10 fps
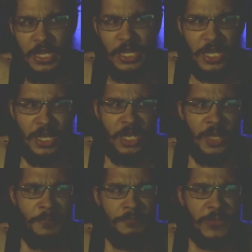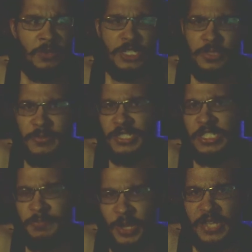There were some messy
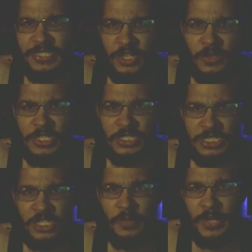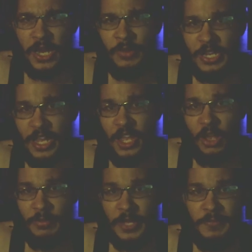spots here in this Casino Battle
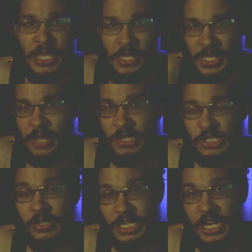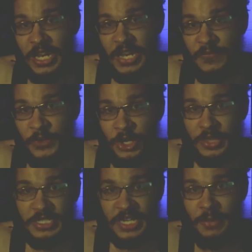Royale, but it was okay for
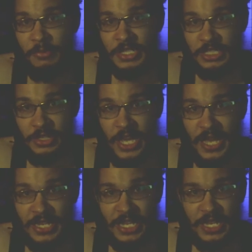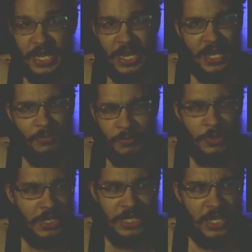the time that was allotted and with
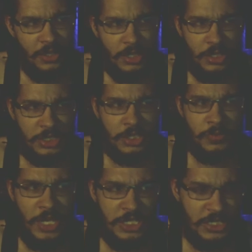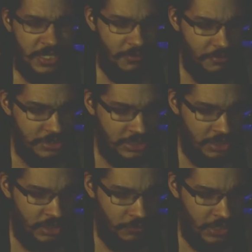what, again, the situations that everyone was
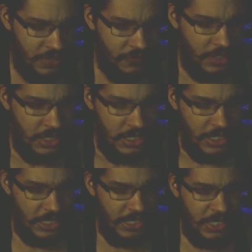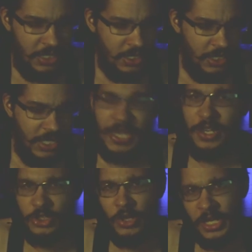dealing with. And I
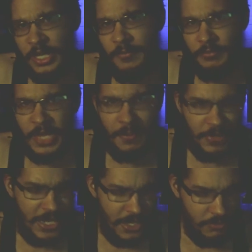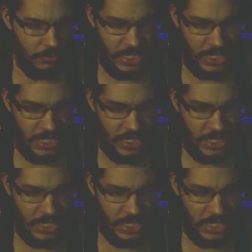enjoyed it. Not bad.